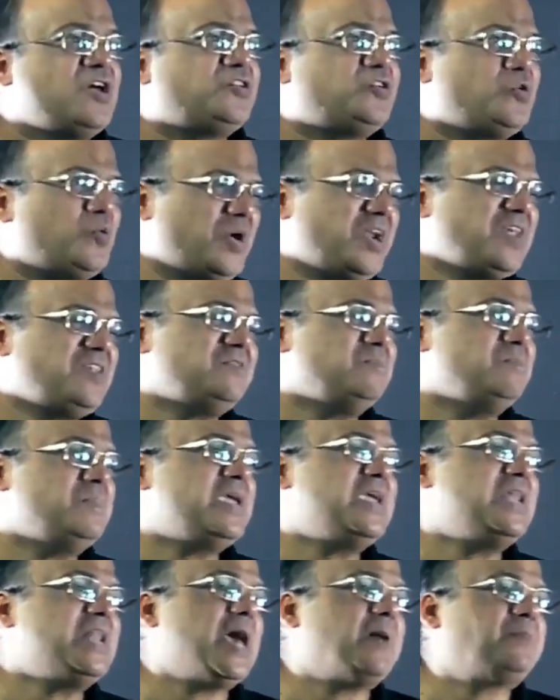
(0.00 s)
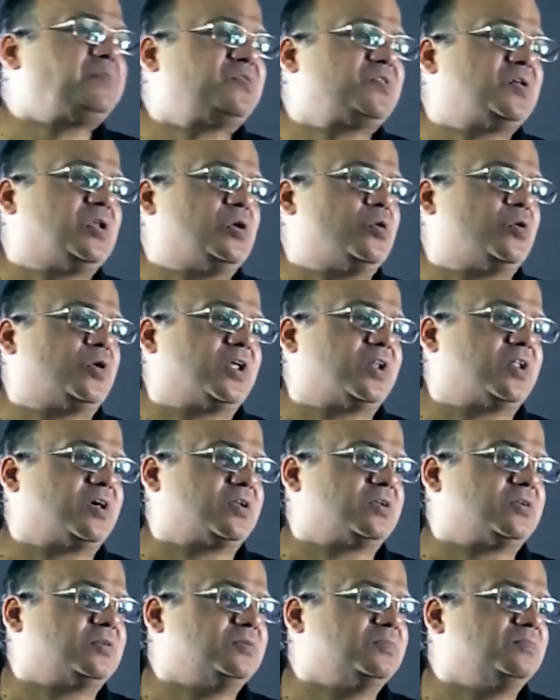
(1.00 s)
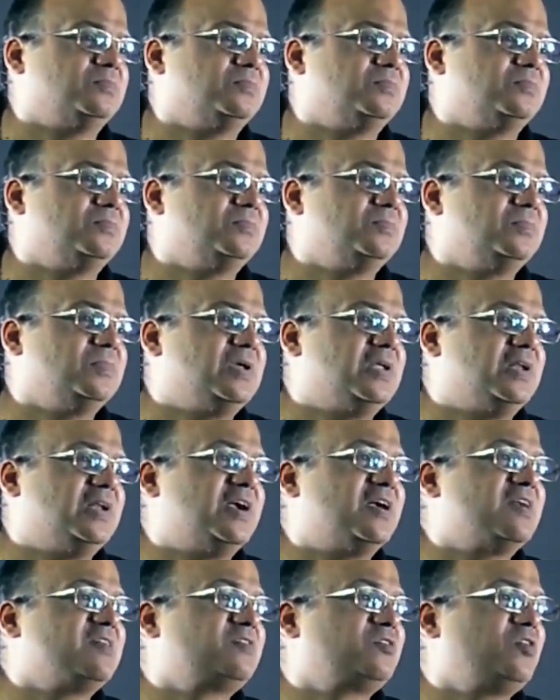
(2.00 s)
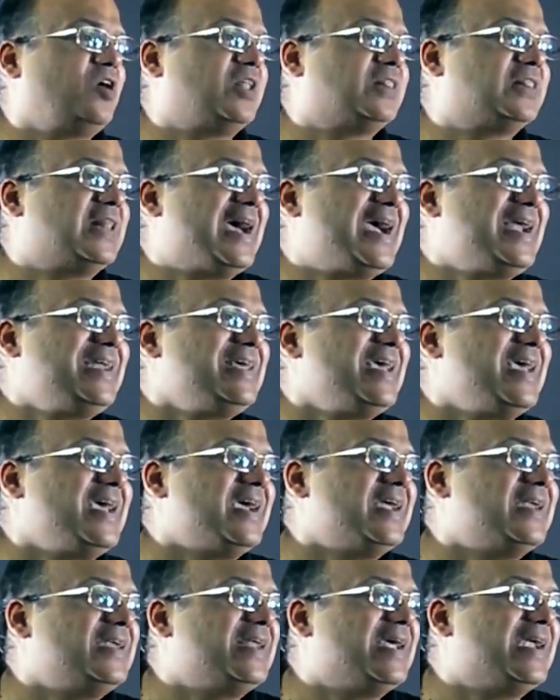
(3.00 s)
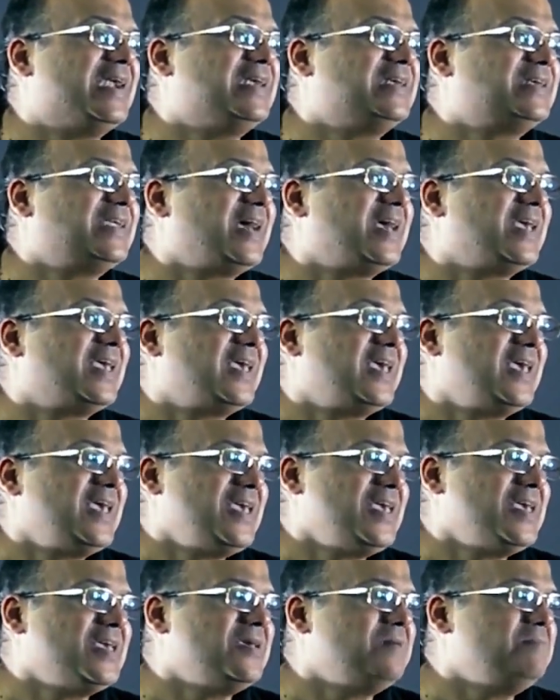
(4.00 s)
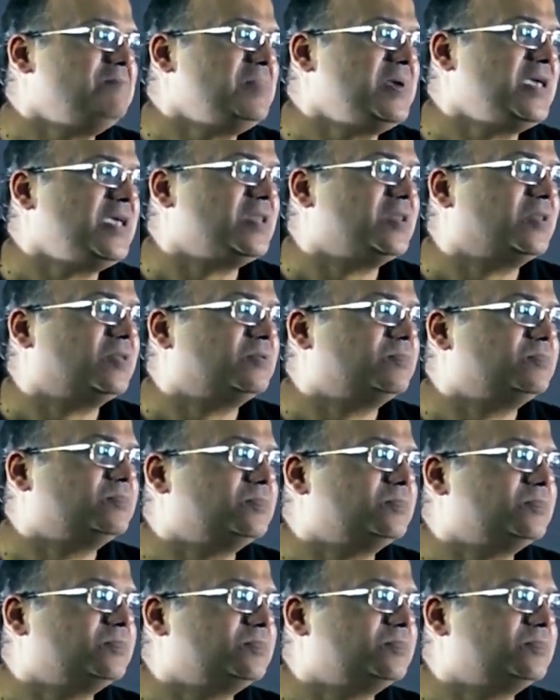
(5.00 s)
So what is mean absolute error? Let us call that delta A mean.